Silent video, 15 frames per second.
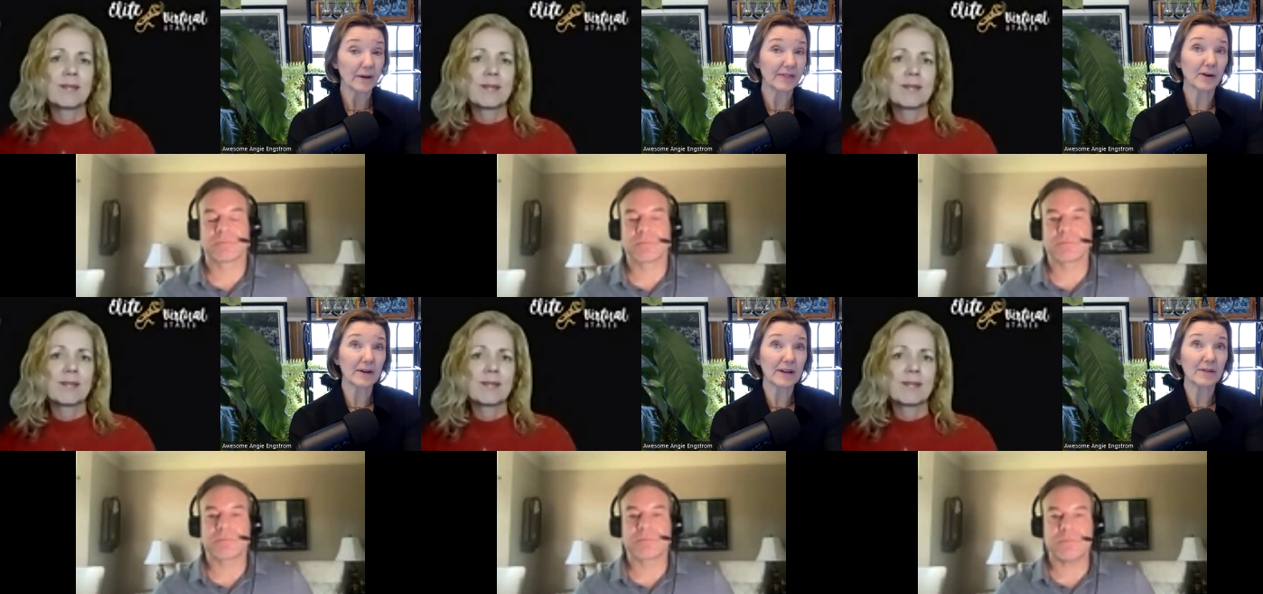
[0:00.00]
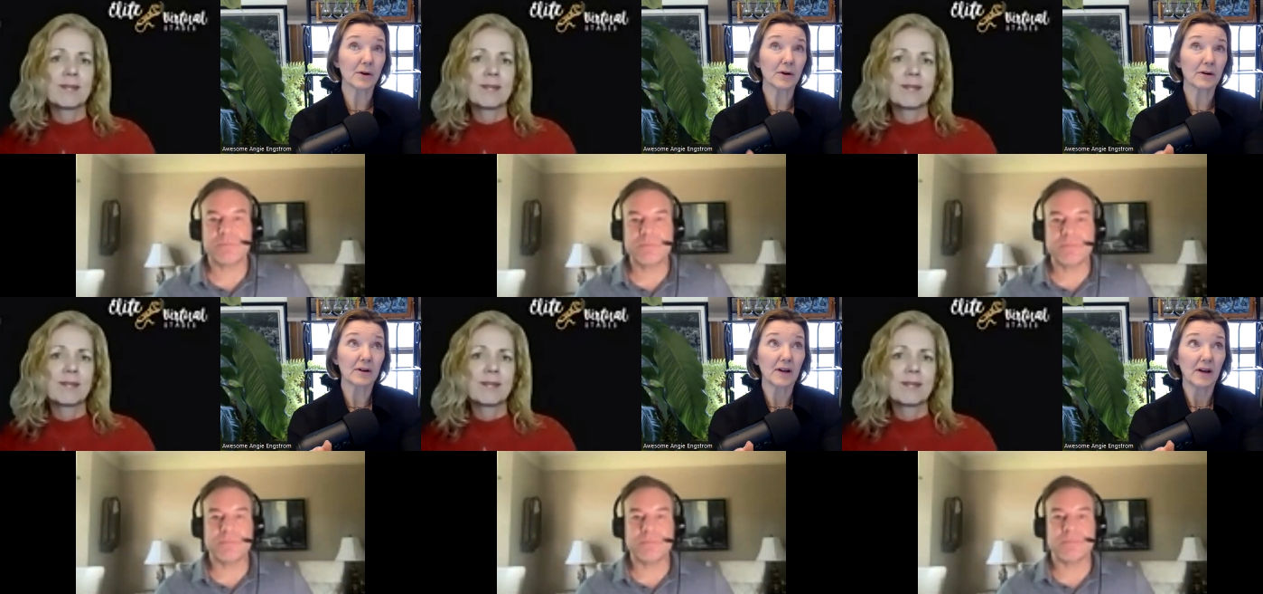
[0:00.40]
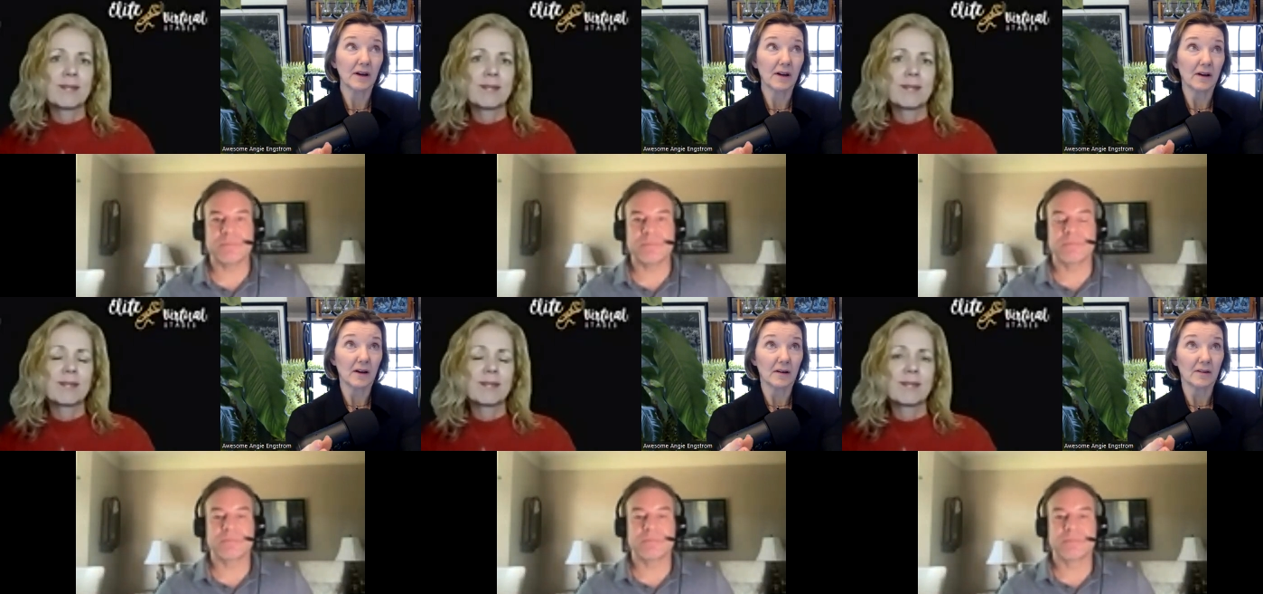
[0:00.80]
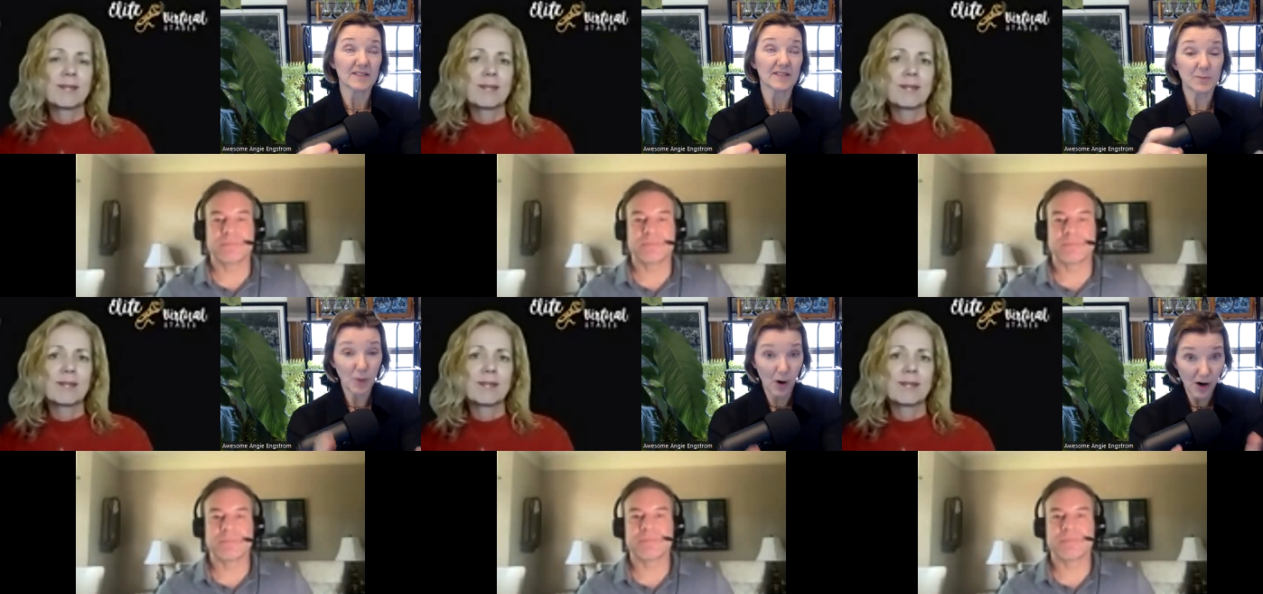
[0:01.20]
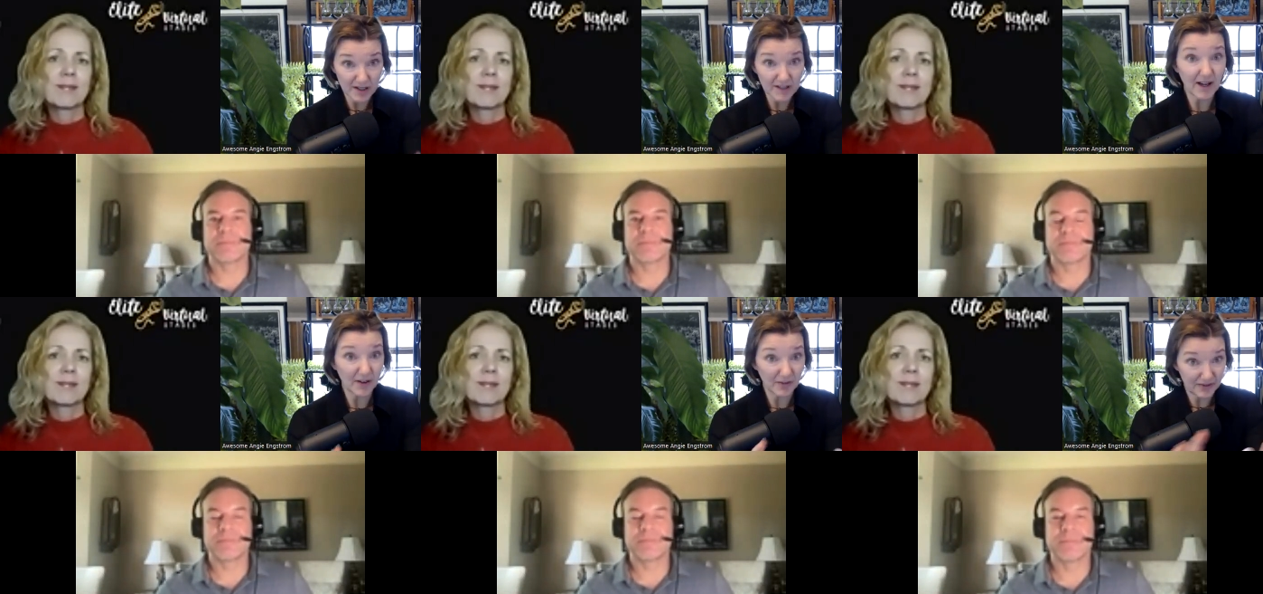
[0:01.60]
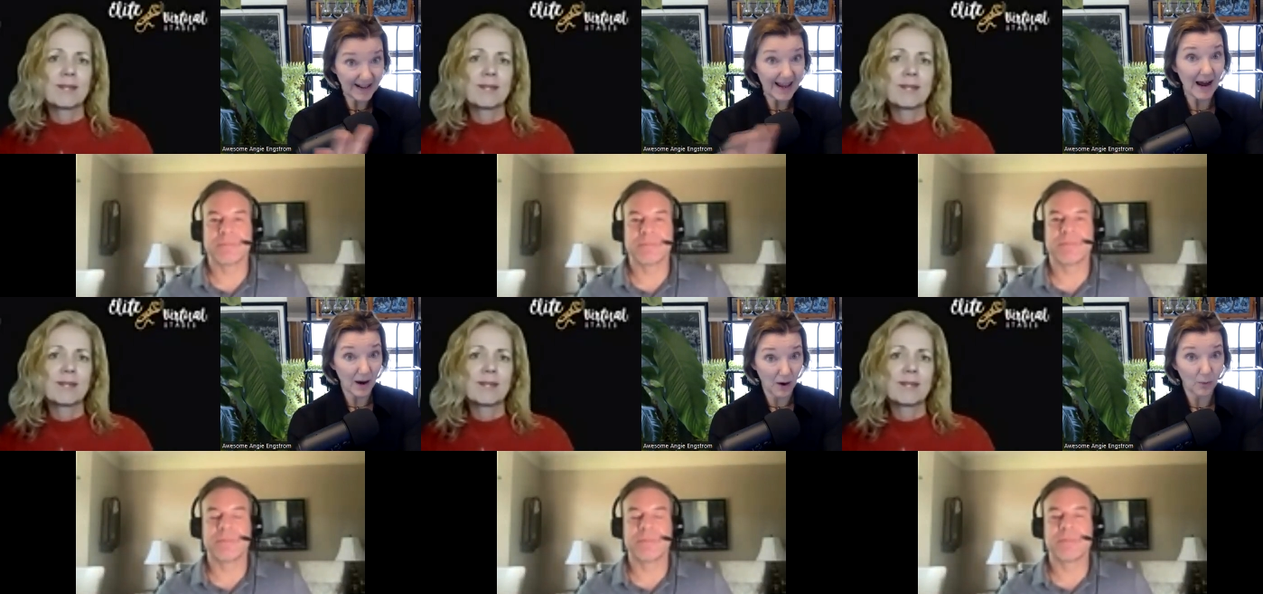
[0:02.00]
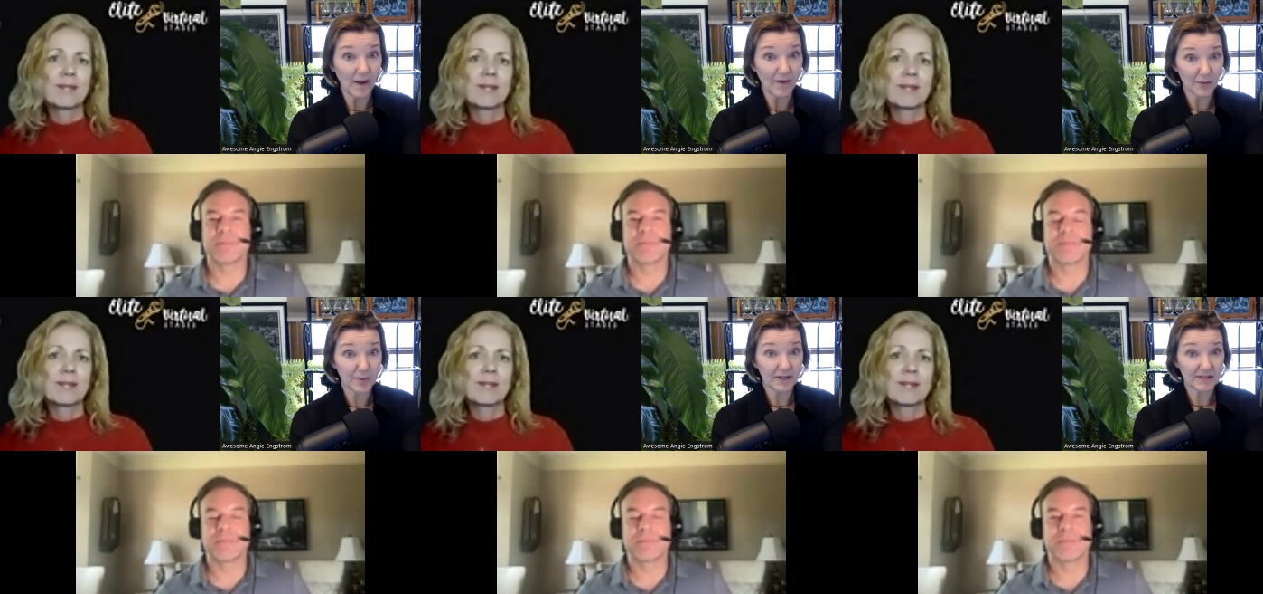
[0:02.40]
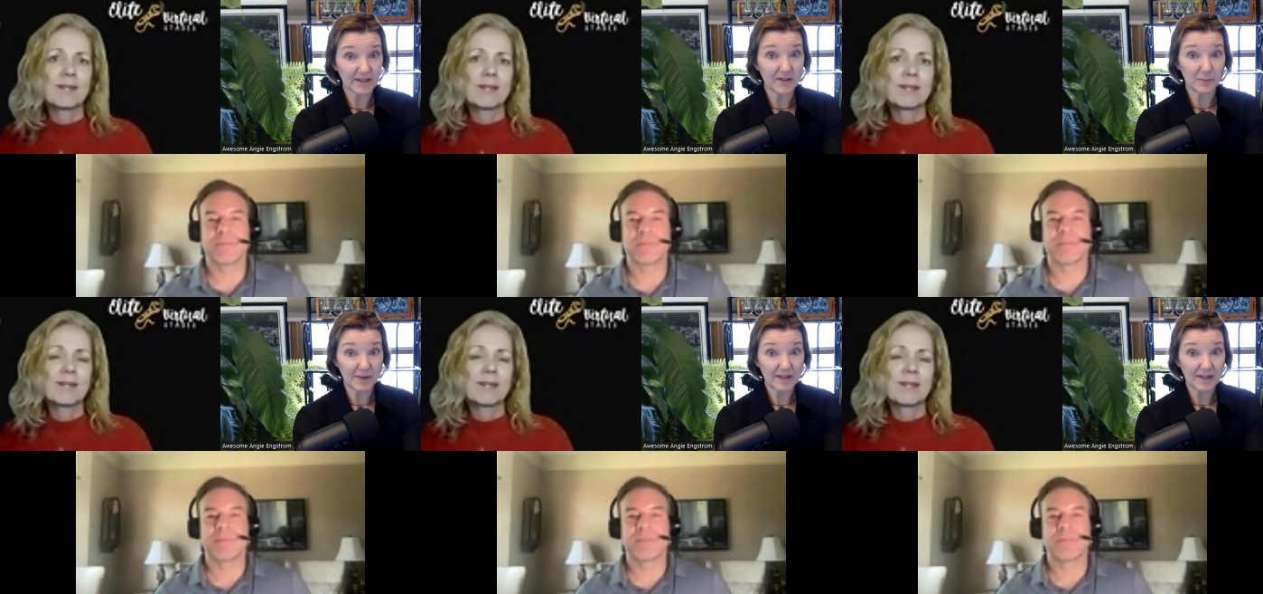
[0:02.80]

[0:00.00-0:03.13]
Speaker 1: they're either smart enough now while they're building their